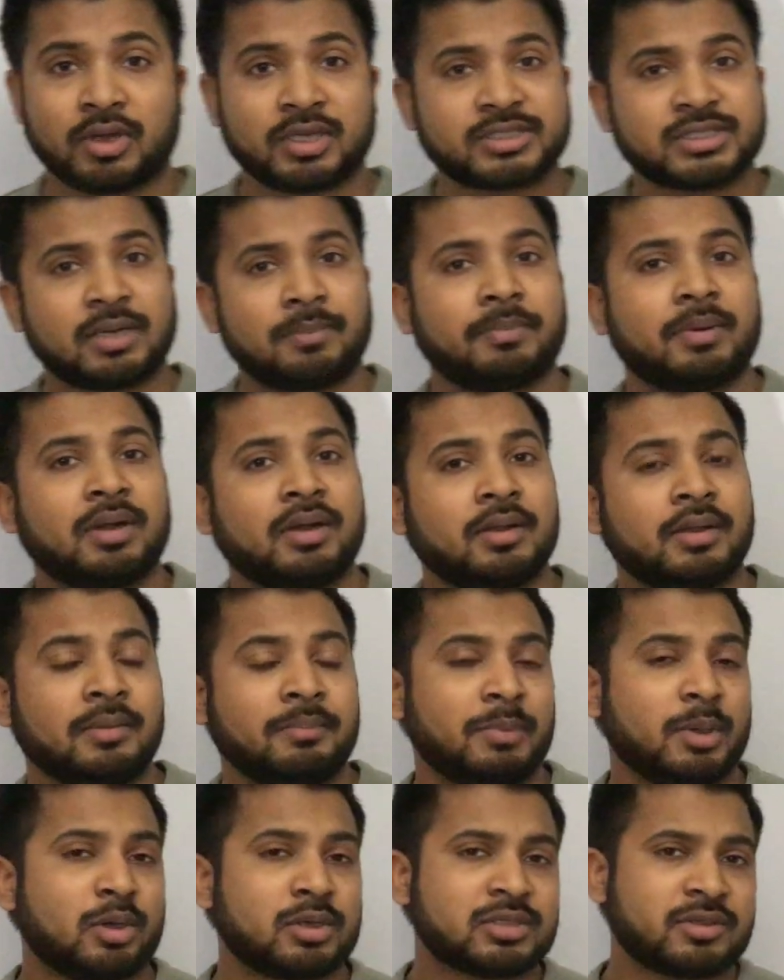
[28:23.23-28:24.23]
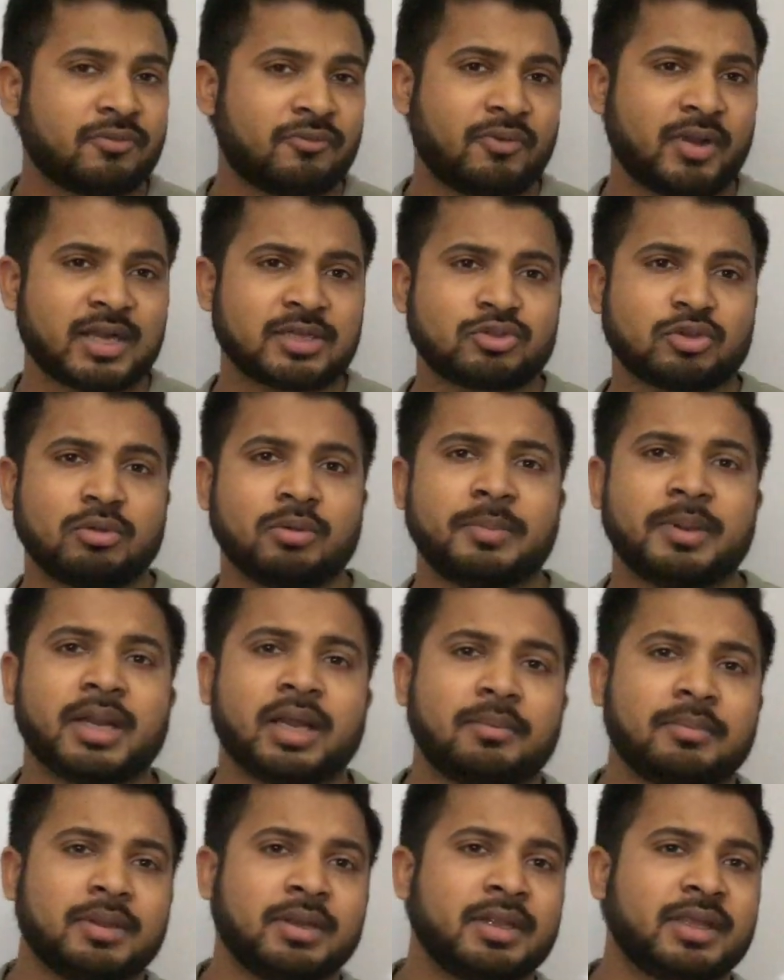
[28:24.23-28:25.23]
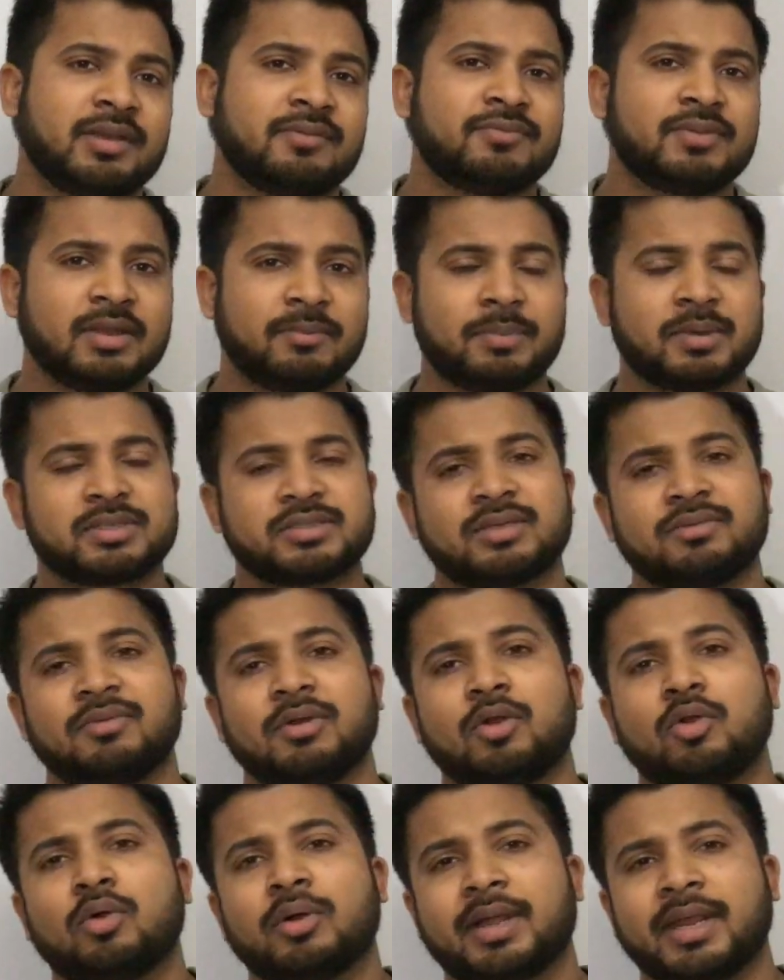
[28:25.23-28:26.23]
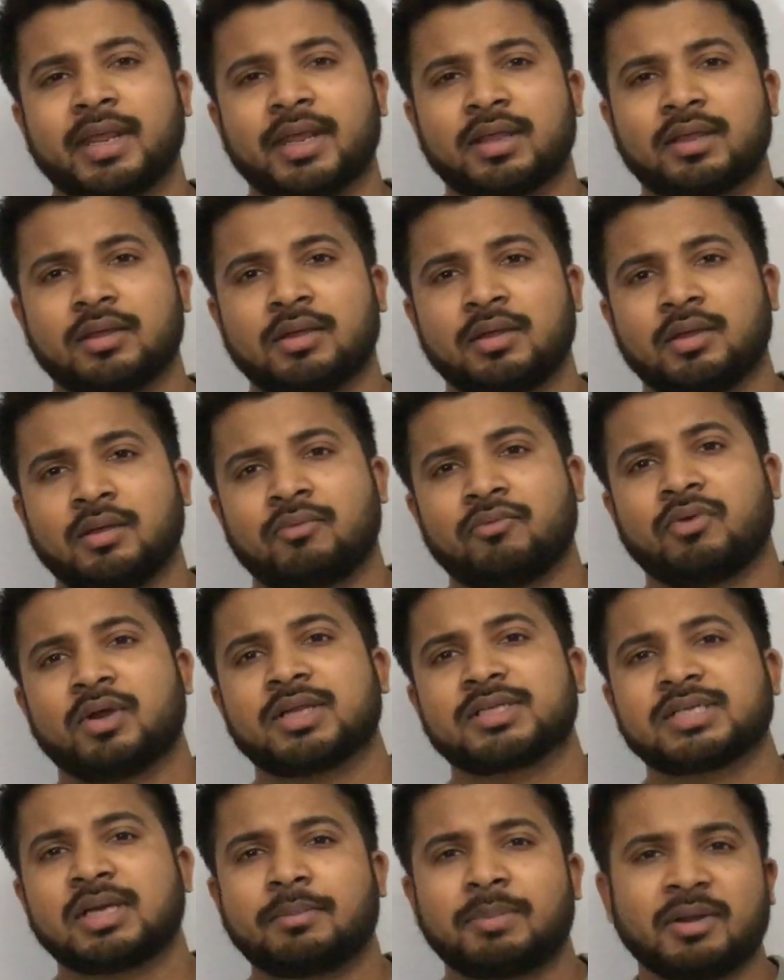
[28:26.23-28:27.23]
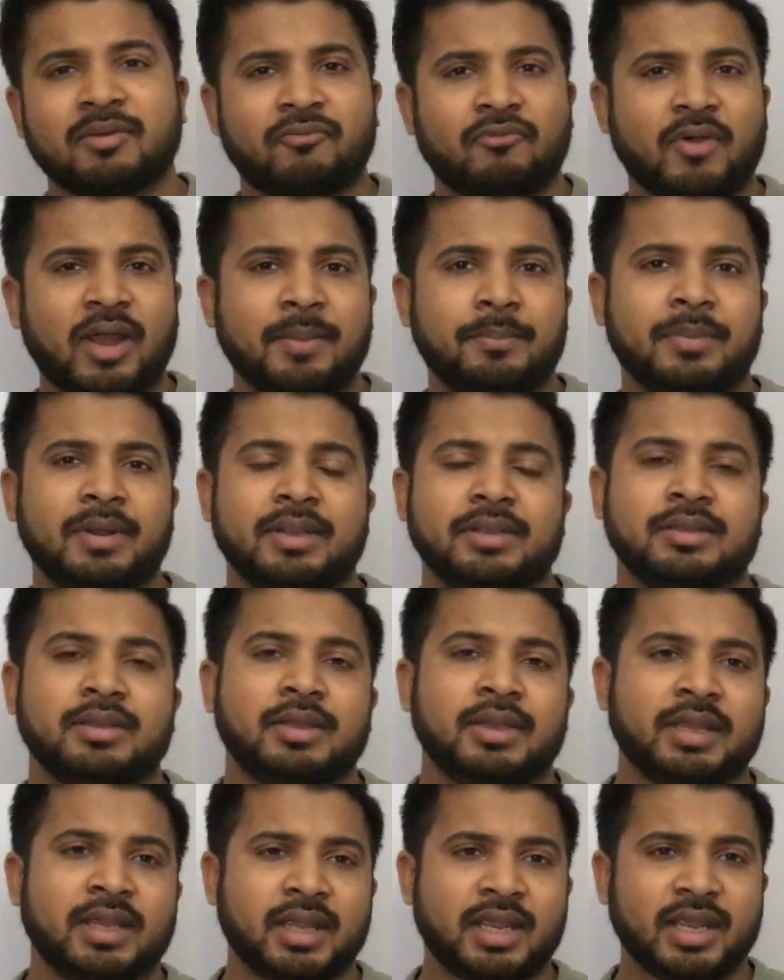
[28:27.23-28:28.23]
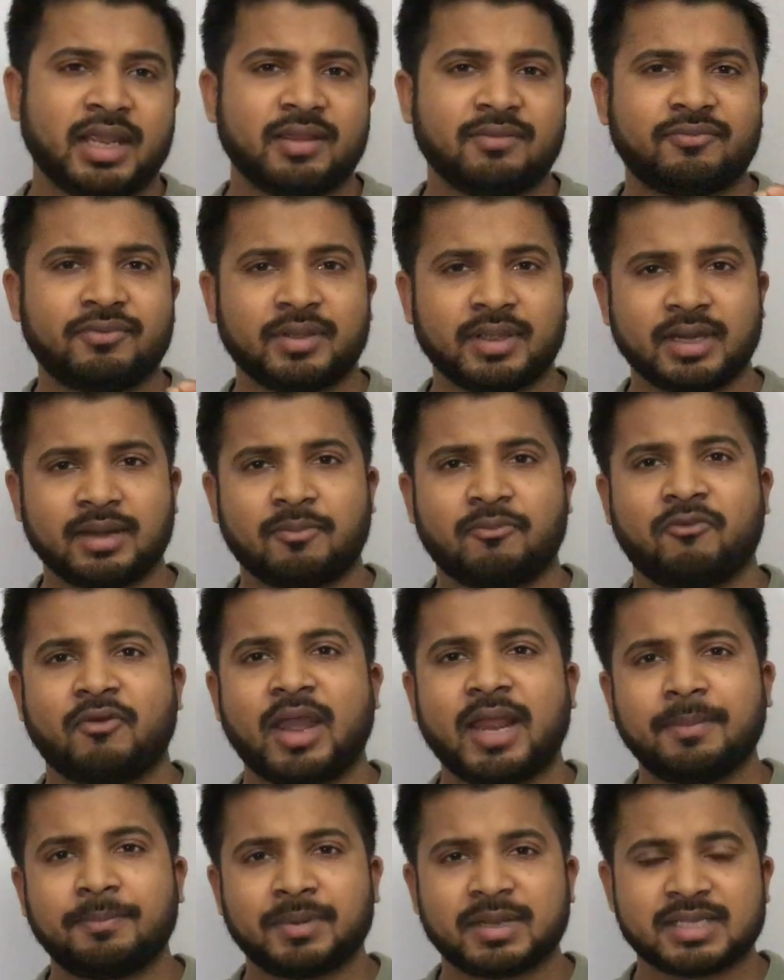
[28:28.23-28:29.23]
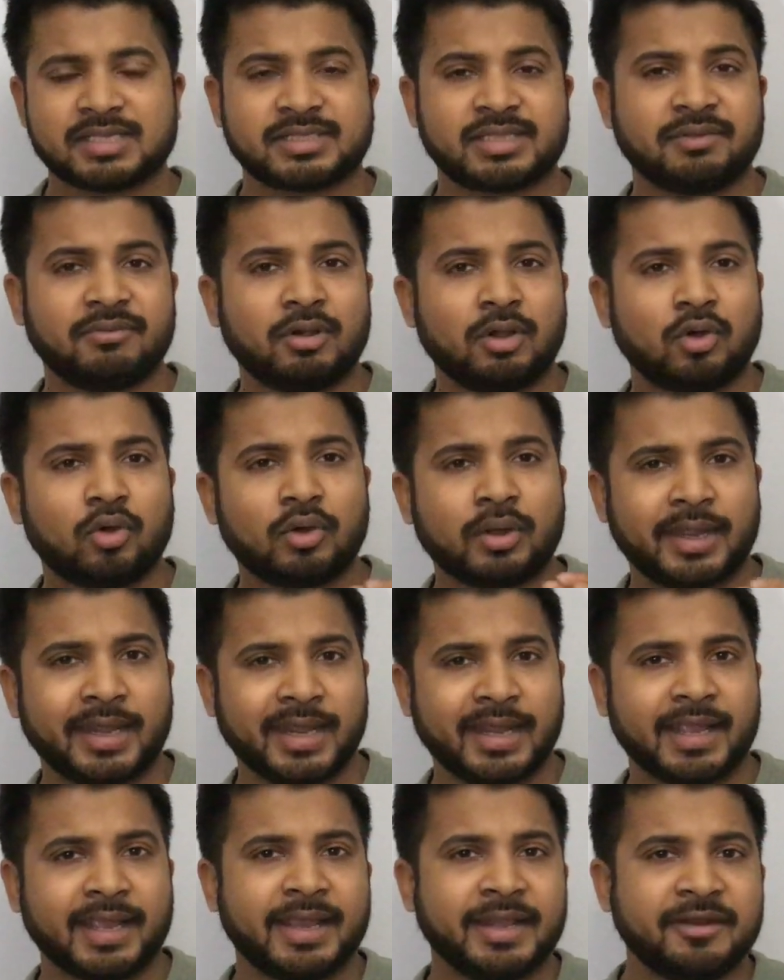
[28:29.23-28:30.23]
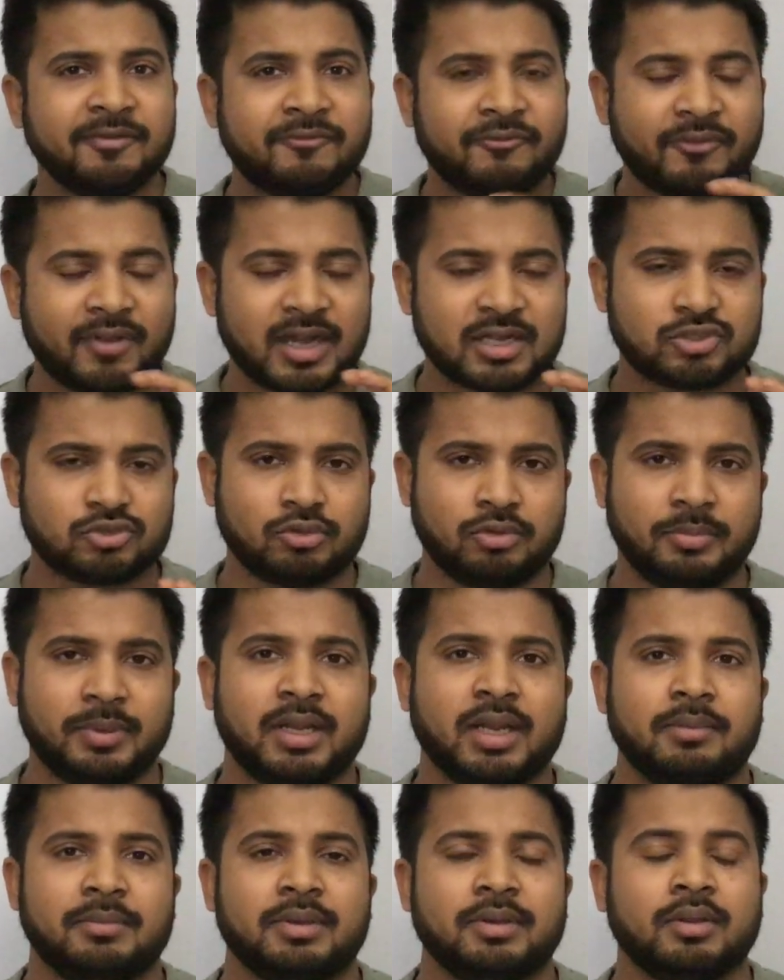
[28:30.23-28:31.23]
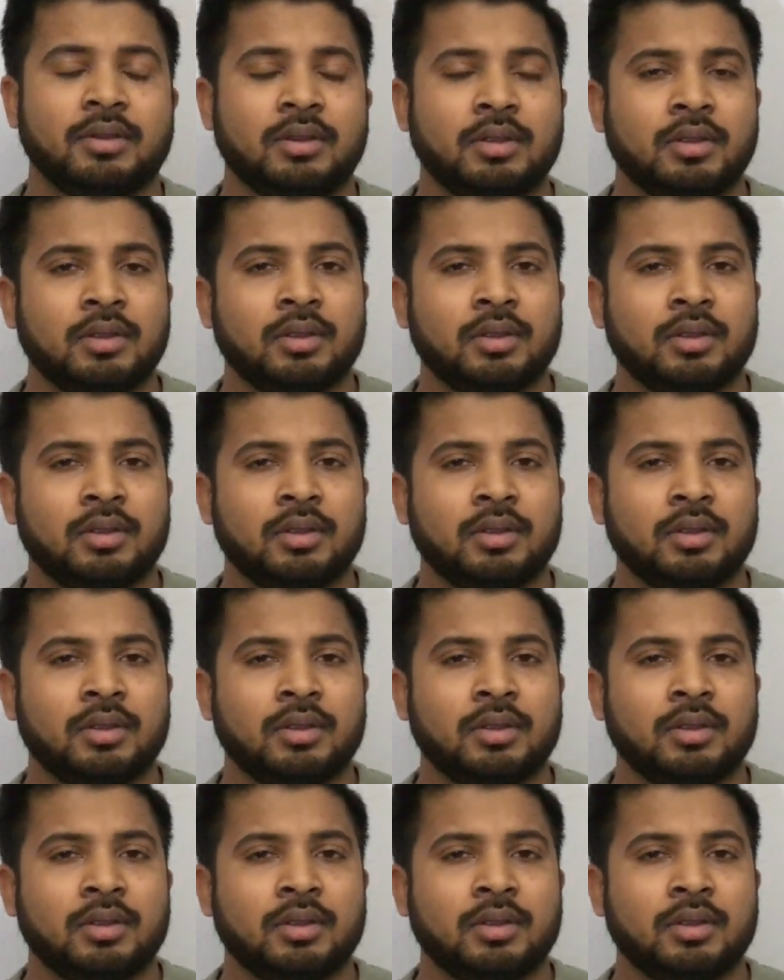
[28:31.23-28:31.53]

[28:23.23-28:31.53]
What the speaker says: For example, because the fat soluble vitamin, if the person will not take, for example, in 5 days, if in a 5 days they will not take any fat soluble vitamin,